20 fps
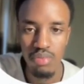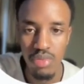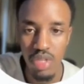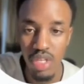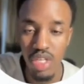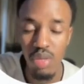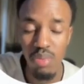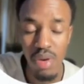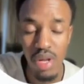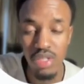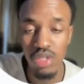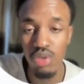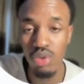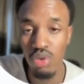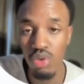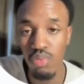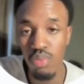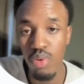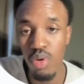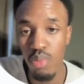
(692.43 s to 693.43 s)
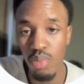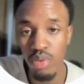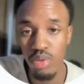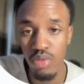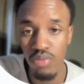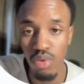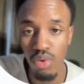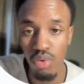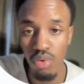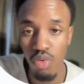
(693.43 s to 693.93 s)
It depends on the purpose
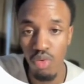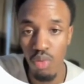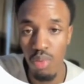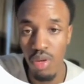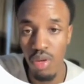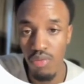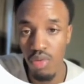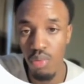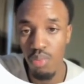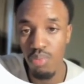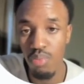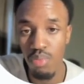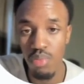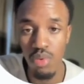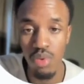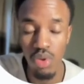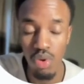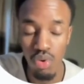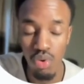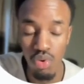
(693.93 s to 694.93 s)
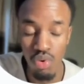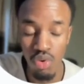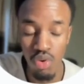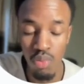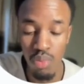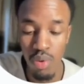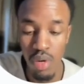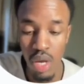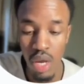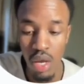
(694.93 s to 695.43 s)
of the group. If the
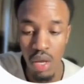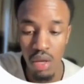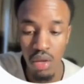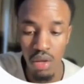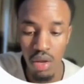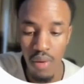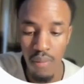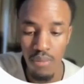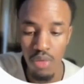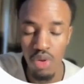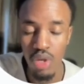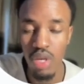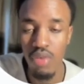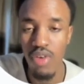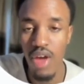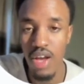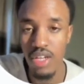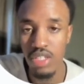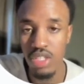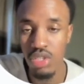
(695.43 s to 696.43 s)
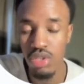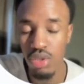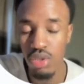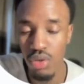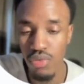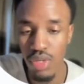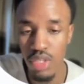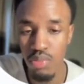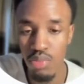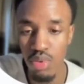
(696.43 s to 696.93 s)
group, you give access to the
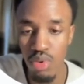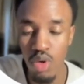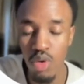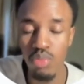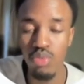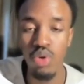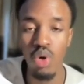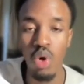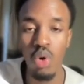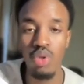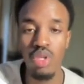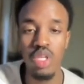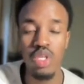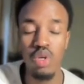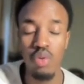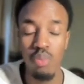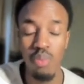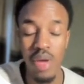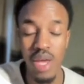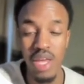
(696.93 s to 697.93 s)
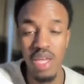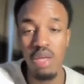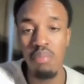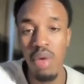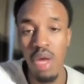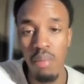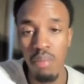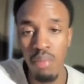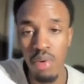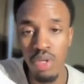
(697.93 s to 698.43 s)
Facebook group to only your paying
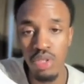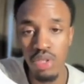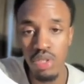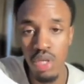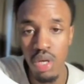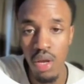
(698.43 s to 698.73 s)
members,